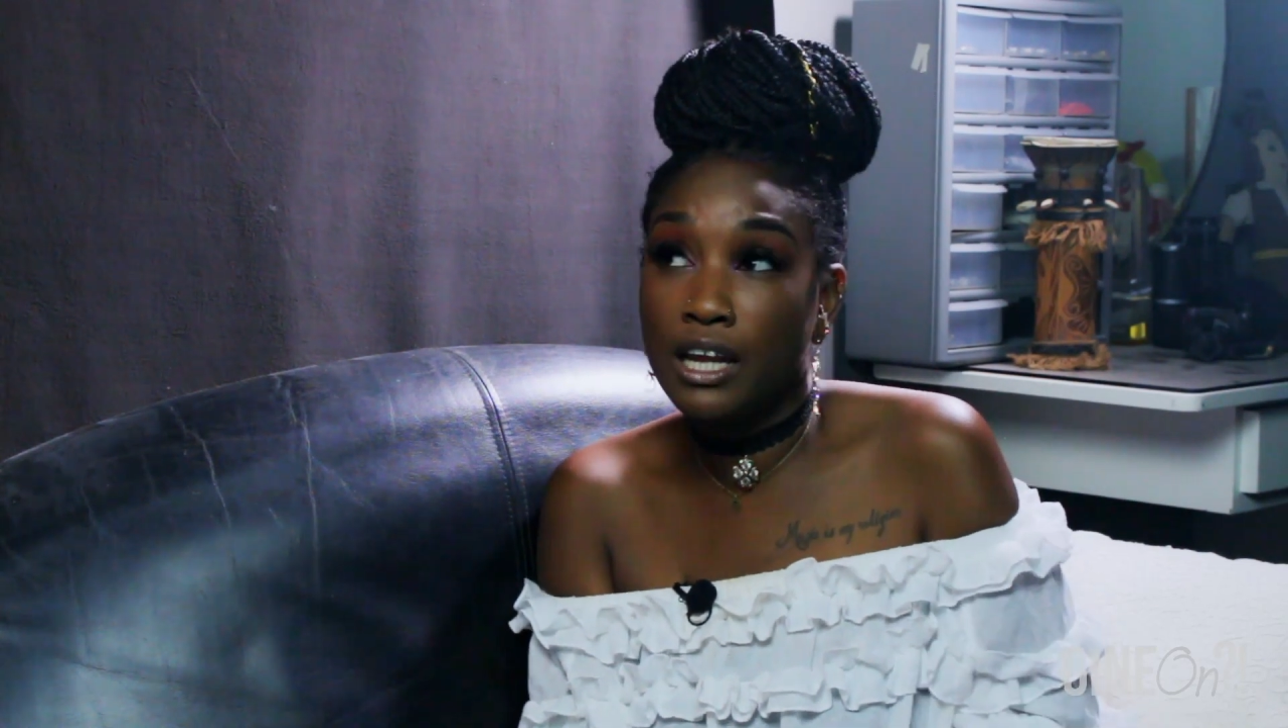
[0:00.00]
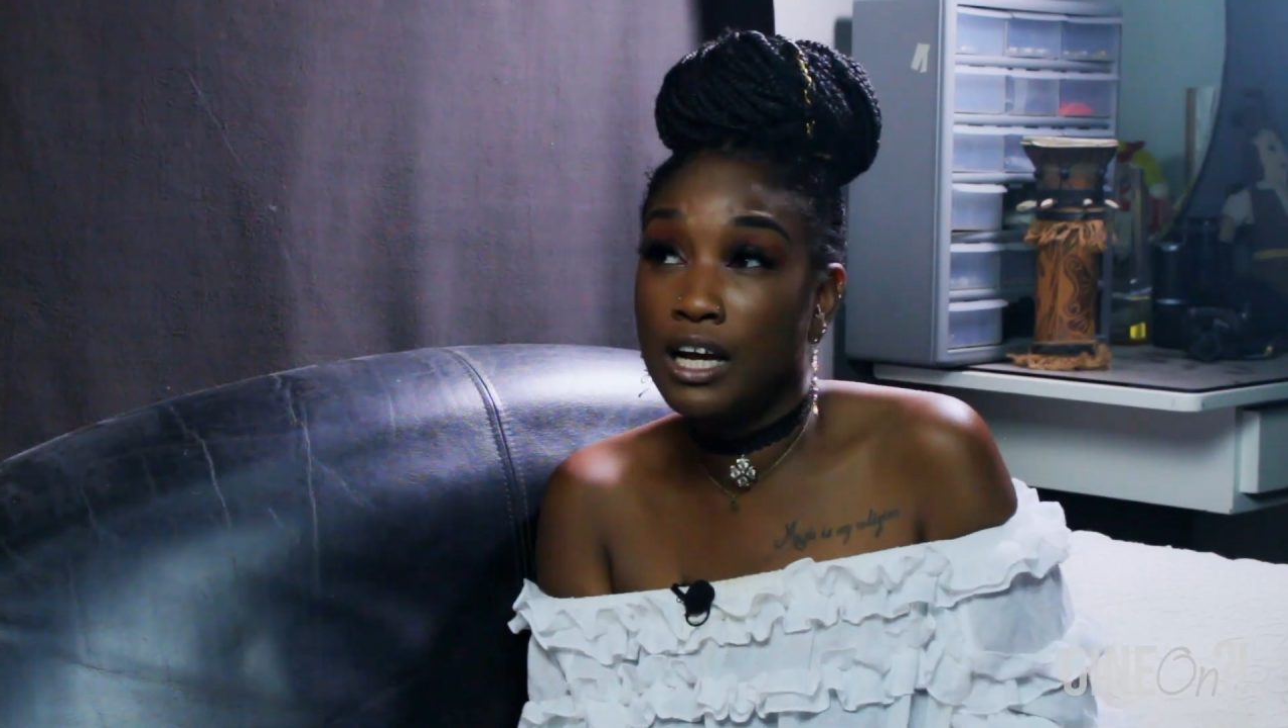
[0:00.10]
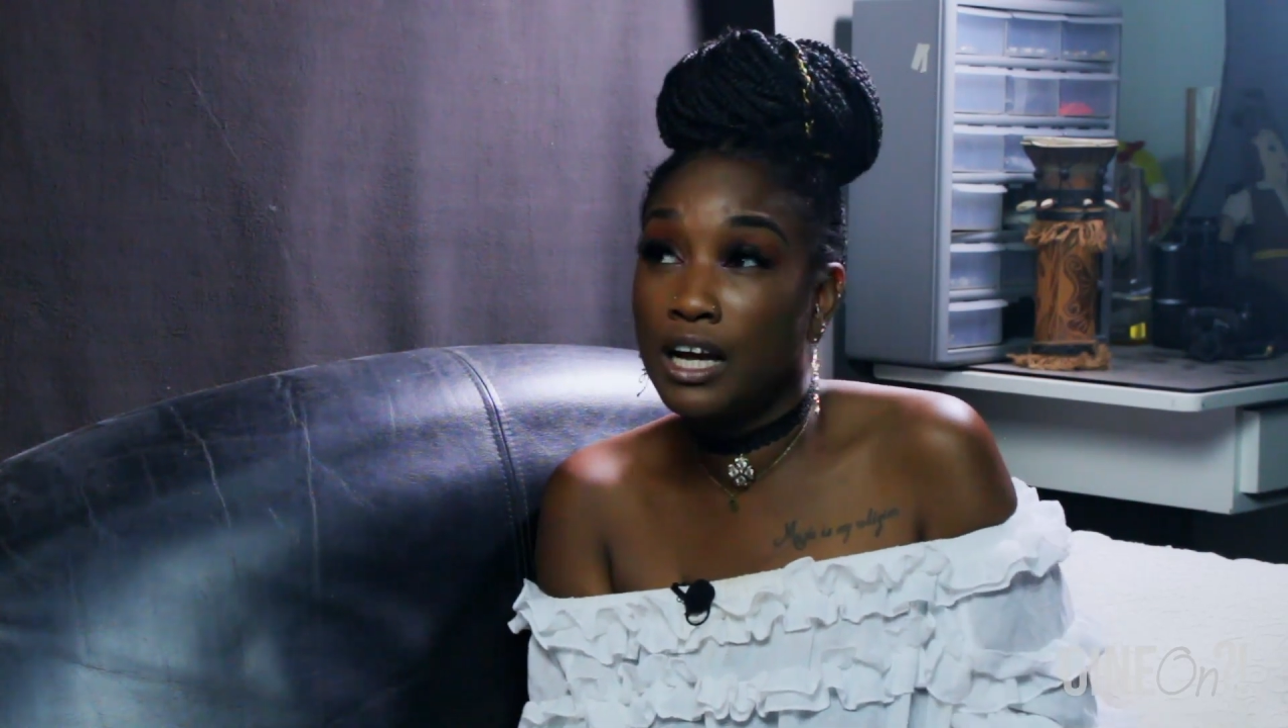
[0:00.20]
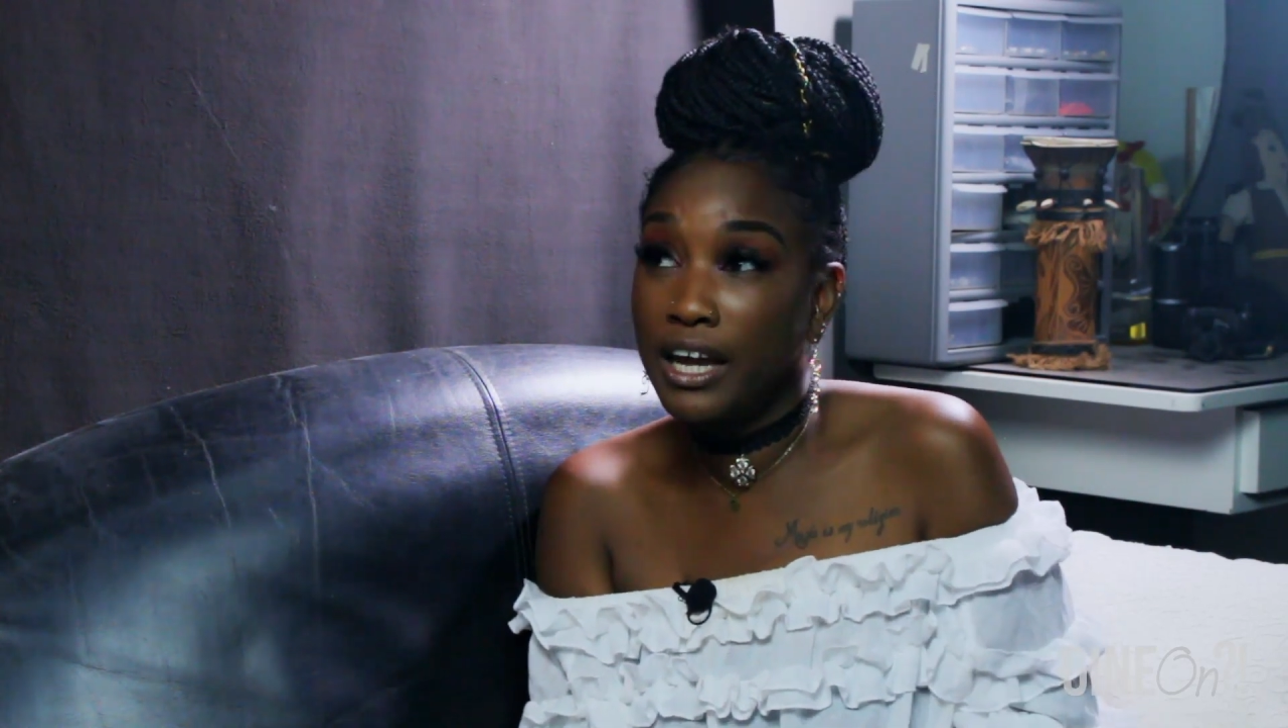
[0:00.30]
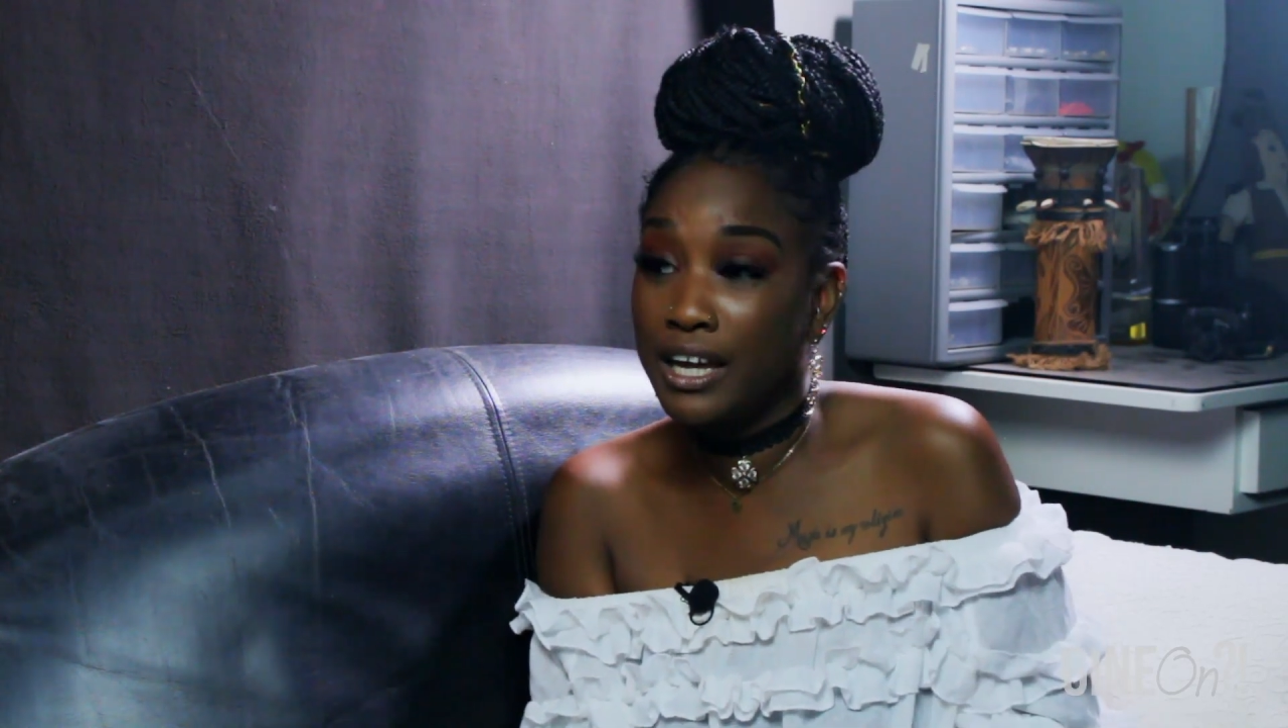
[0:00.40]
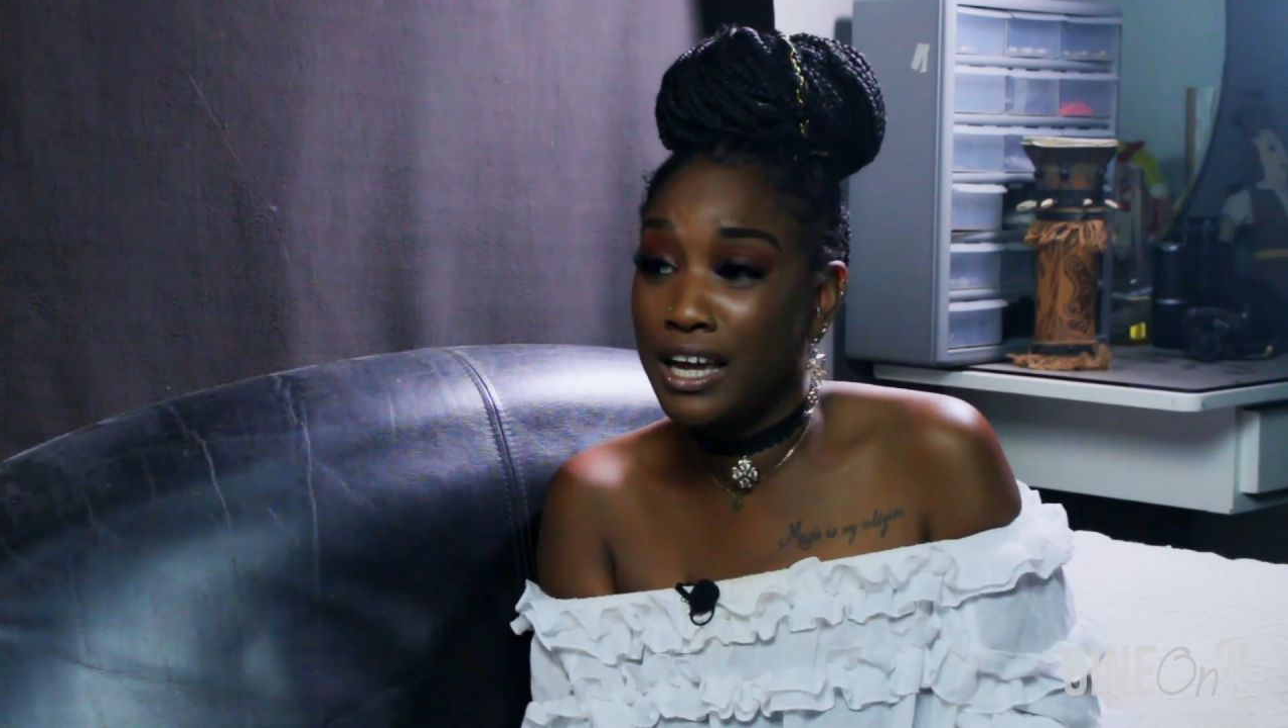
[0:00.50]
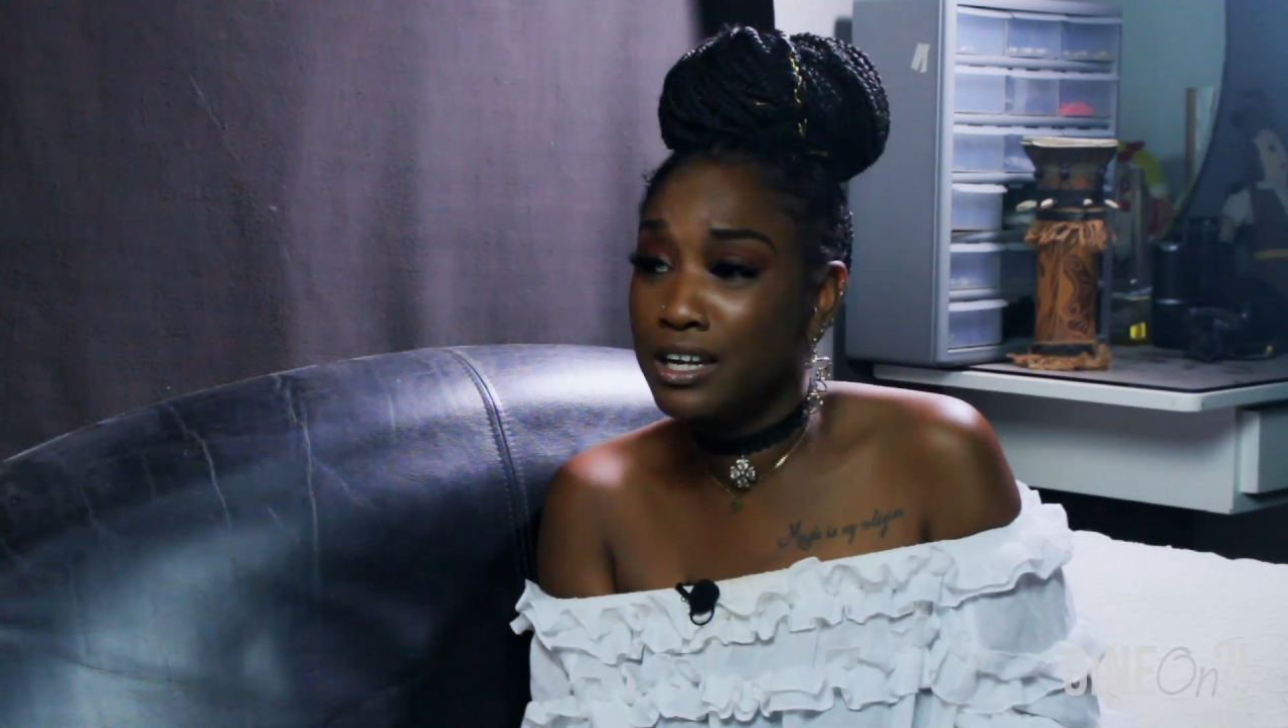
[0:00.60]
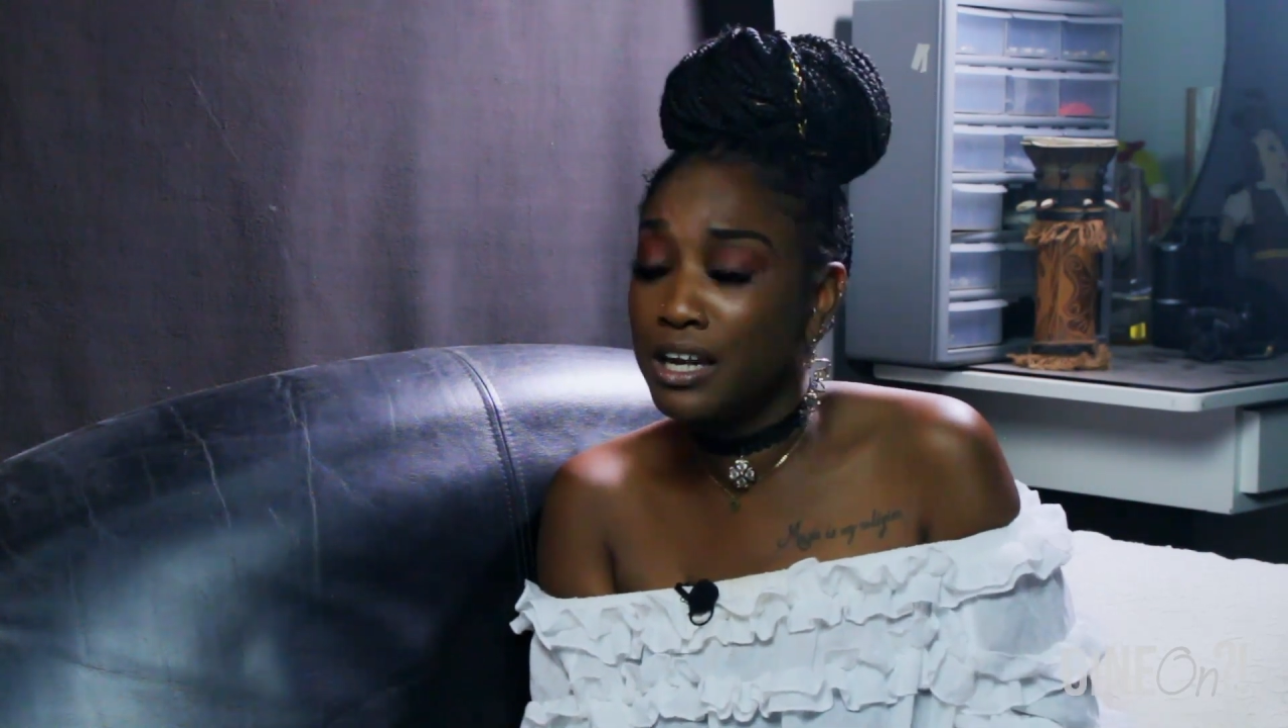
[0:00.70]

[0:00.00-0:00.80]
a guy getting